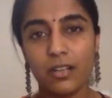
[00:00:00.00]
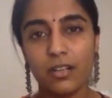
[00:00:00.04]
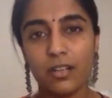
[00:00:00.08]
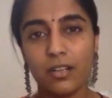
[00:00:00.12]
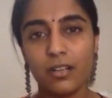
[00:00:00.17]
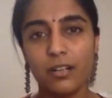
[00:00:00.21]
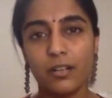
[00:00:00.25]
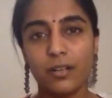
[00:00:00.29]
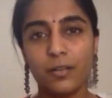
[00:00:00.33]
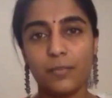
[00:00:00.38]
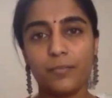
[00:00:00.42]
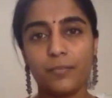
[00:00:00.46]

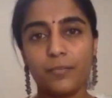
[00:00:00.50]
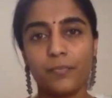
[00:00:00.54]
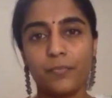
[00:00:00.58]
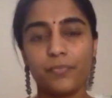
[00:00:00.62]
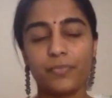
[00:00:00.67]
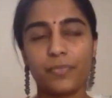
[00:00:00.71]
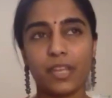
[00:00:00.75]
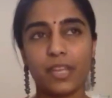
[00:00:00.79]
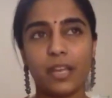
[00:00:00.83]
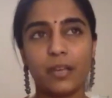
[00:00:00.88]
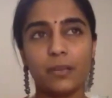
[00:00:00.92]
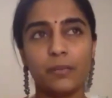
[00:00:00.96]

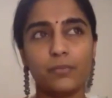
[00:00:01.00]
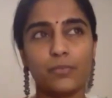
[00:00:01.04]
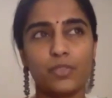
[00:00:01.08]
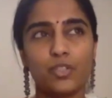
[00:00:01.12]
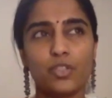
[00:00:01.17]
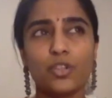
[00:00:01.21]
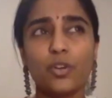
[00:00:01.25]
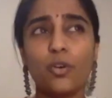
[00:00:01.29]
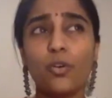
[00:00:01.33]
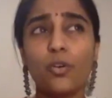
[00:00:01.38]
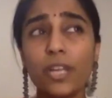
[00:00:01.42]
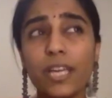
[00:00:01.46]
I'm
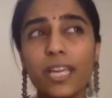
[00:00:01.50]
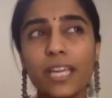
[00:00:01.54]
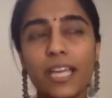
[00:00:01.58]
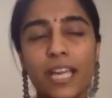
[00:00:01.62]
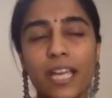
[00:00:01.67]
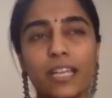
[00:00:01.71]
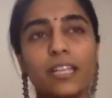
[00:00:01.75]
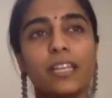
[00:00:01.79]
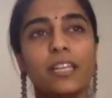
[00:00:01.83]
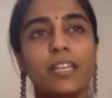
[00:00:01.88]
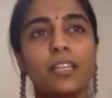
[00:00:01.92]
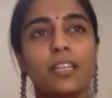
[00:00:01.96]
slowly
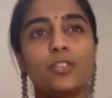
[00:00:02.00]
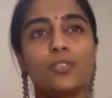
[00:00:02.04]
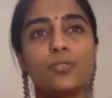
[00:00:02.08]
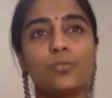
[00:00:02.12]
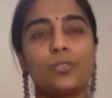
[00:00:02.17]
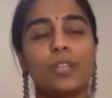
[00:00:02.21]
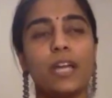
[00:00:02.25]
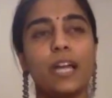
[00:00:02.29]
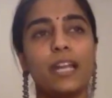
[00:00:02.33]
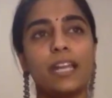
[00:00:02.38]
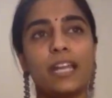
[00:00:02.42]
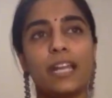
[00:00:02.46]
getting into
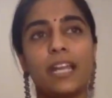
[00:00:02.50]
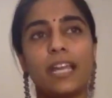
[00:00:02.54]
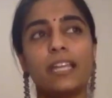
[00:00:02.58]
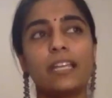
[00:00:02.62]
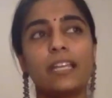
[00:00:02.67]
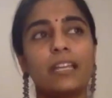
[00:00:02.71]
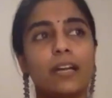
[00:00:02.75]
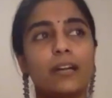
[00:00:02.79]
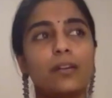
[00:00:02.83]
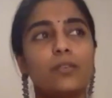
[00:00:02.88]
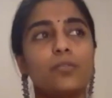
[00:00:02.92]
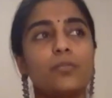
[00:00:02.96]
that right
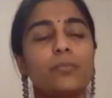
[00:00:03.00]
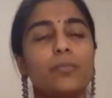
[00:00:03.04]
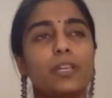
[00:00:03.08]
now,